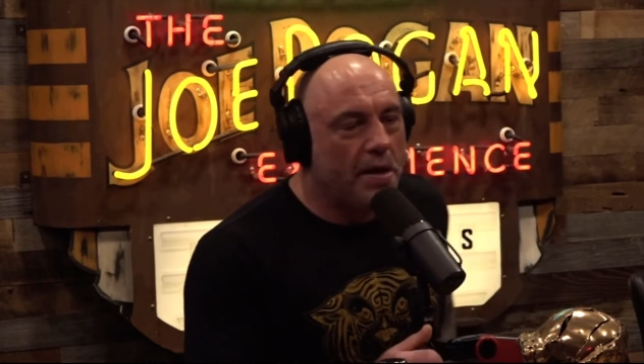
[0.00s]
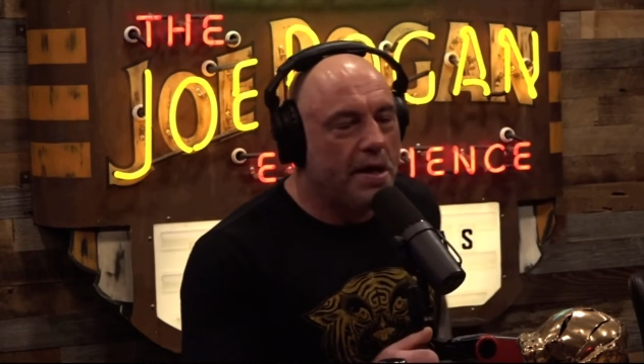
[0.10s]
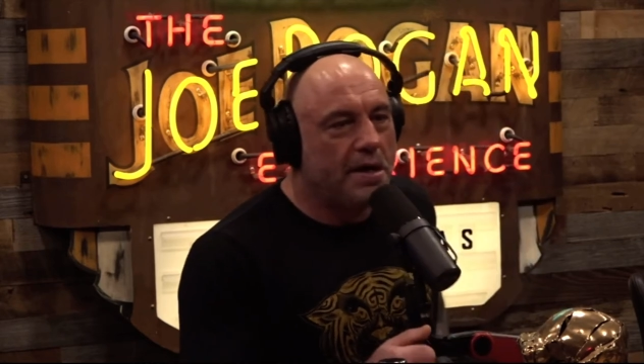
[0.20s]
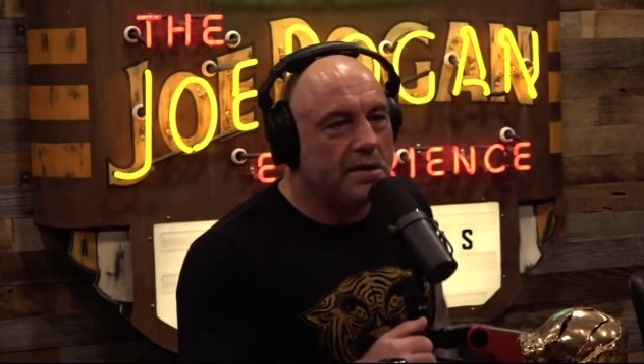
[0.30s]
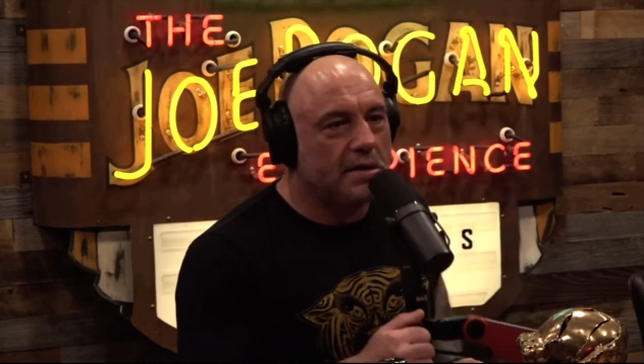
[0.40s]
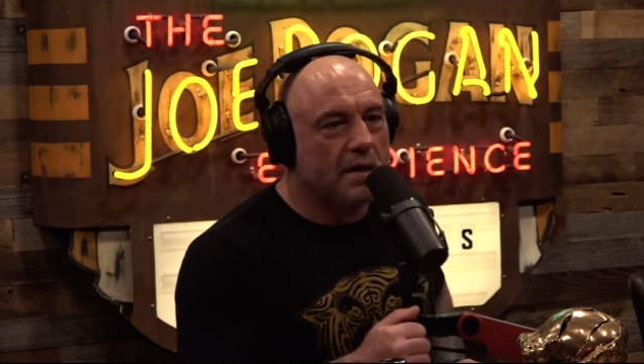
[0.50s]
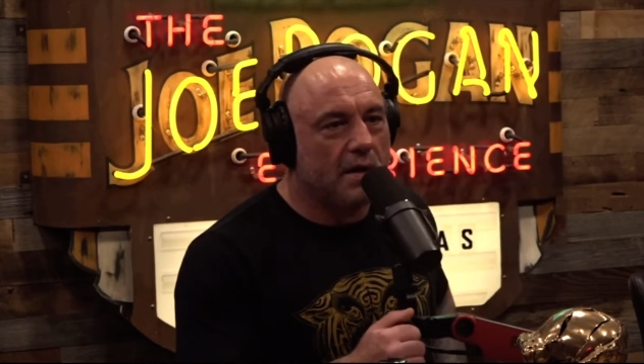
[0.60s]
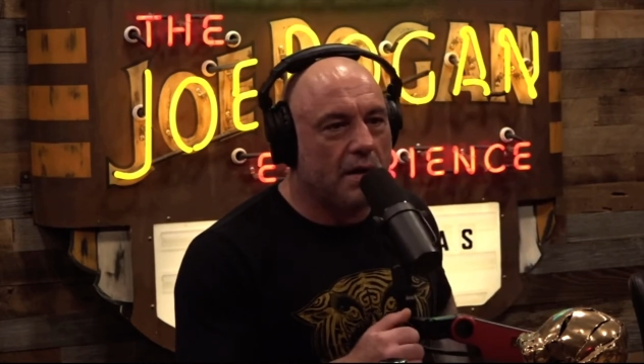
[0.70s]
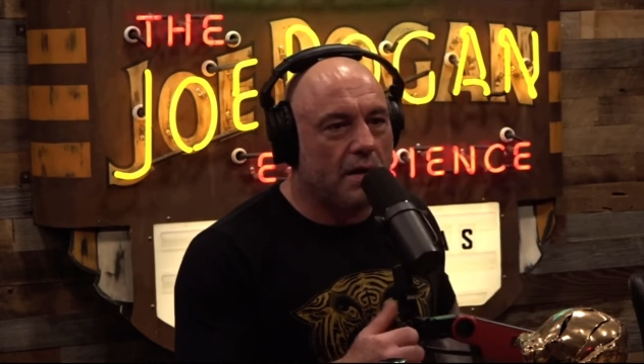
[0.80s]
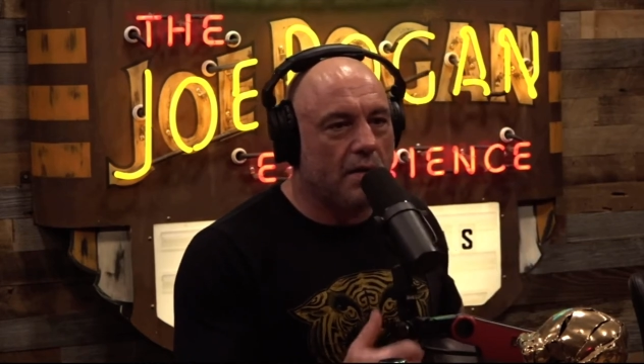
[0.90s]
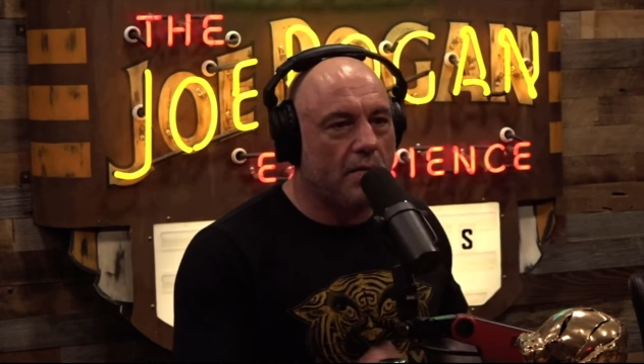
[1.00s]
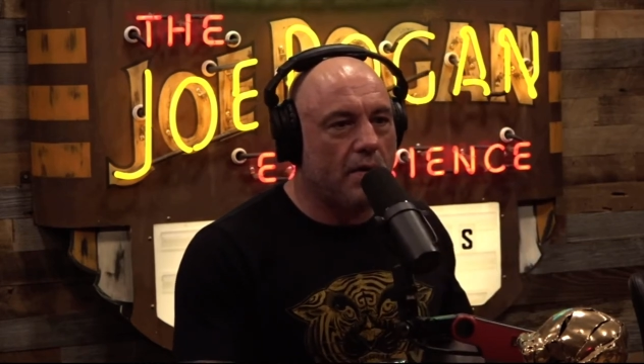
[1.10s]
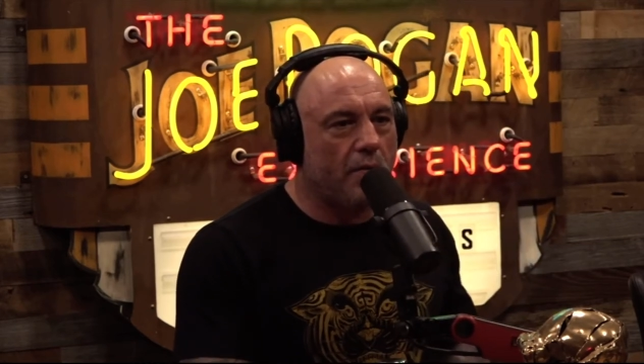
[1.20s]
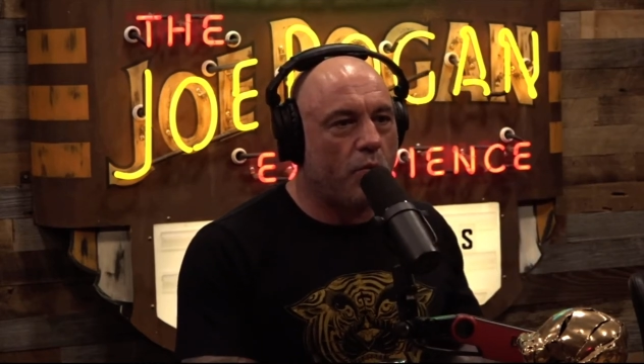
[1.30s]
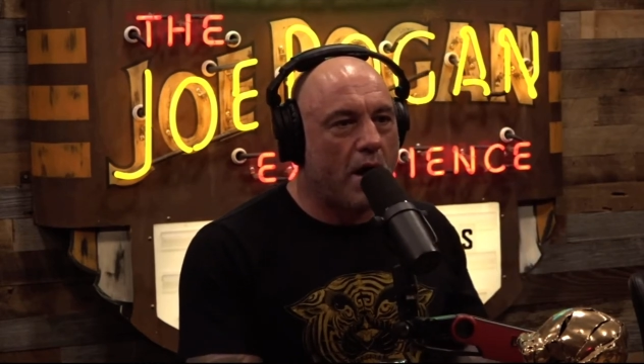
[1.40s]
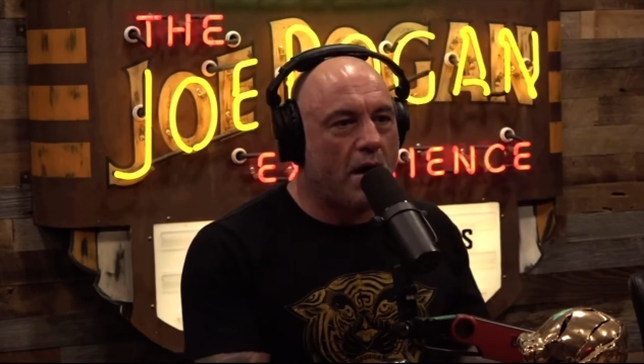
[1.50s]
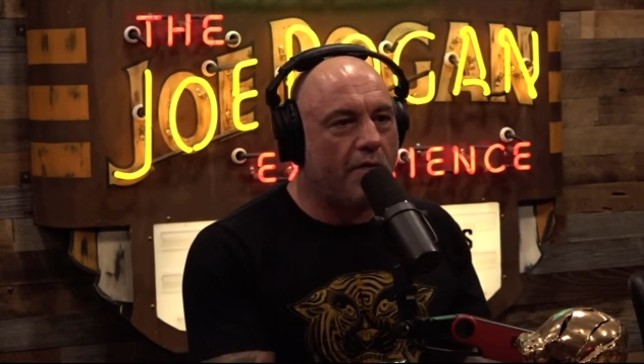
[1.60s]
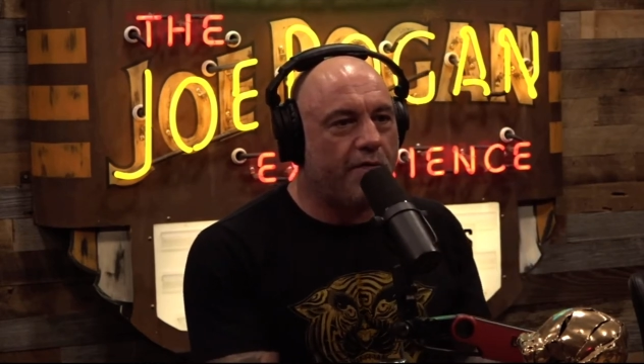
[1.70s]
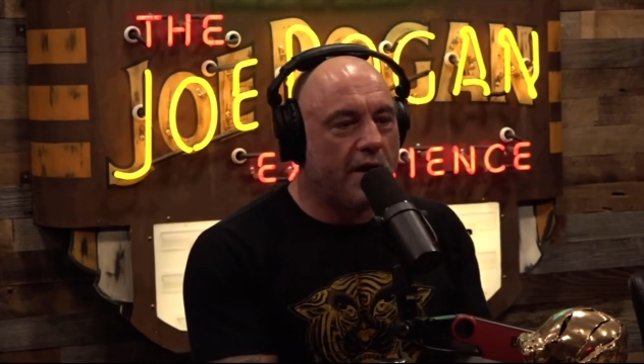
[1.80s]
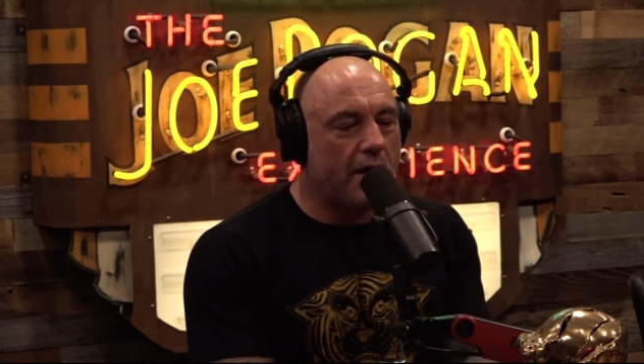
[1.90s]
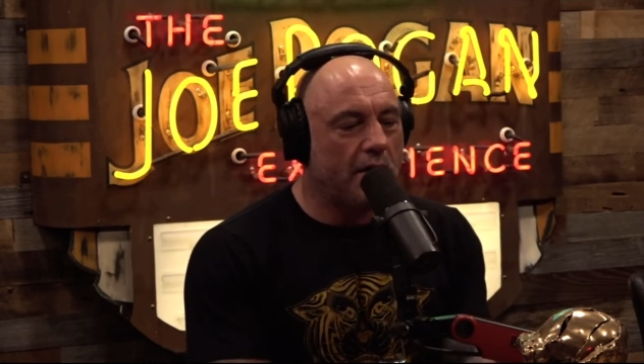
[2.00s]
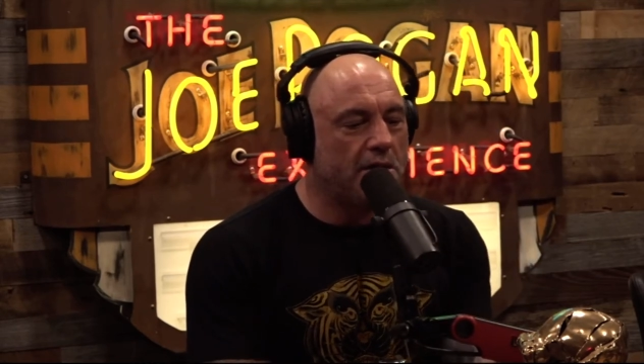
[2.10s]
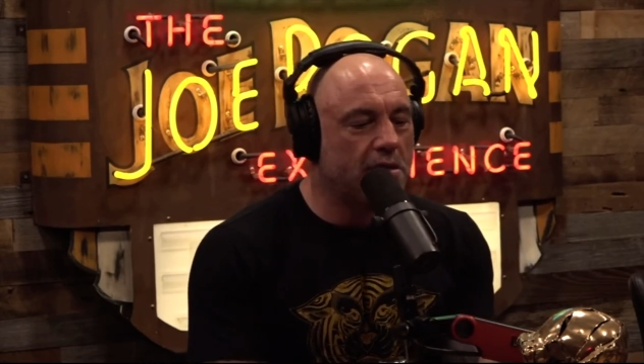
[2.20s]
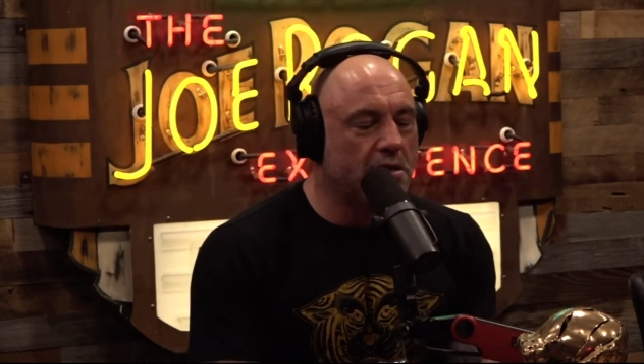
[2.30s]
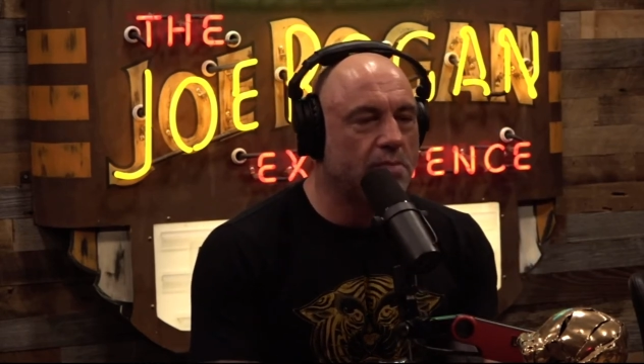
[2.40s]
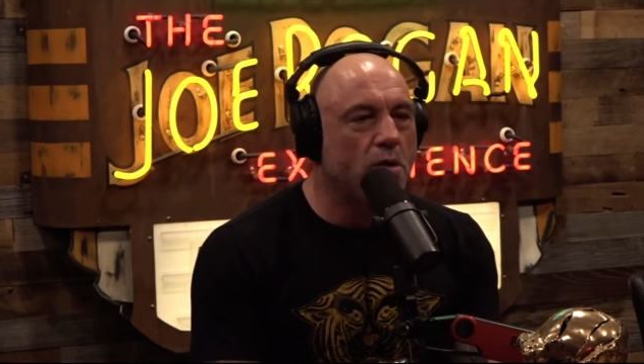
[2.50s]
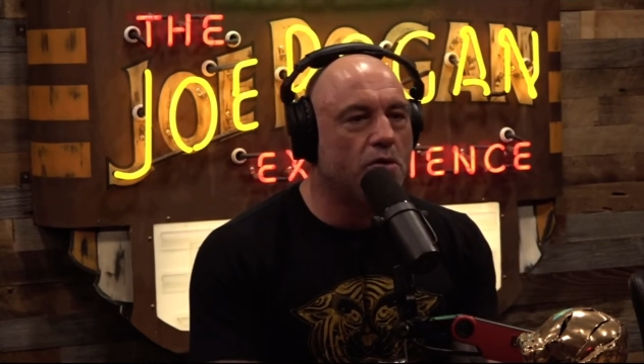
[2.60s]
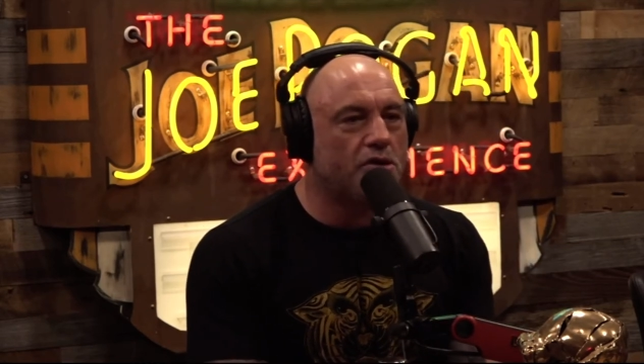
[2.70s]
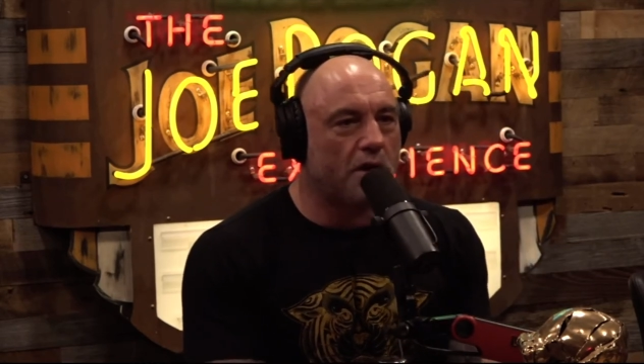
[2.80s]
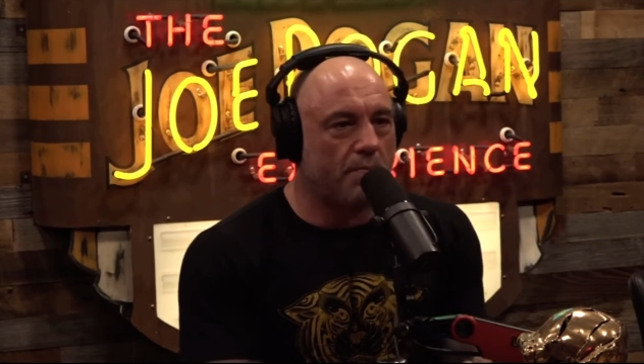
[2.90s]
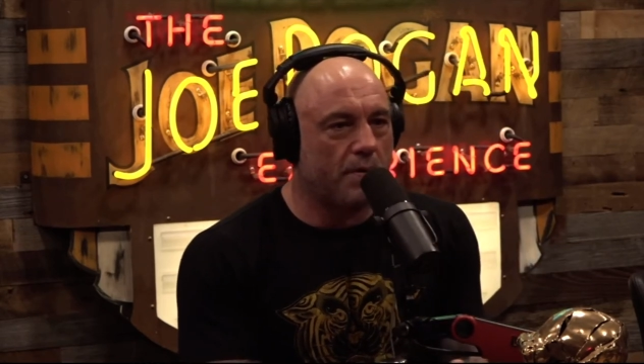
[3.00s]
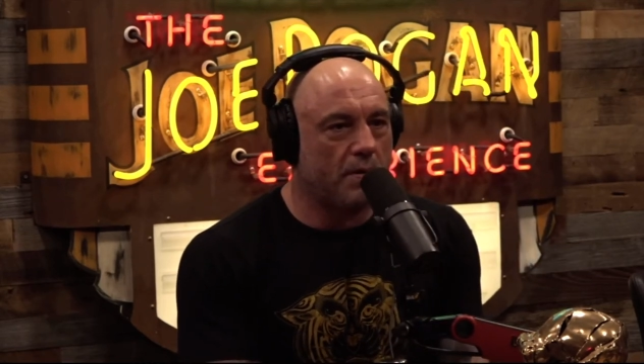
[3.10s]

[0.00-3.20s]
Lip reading: He's a wildfire. He's a smoke jumper.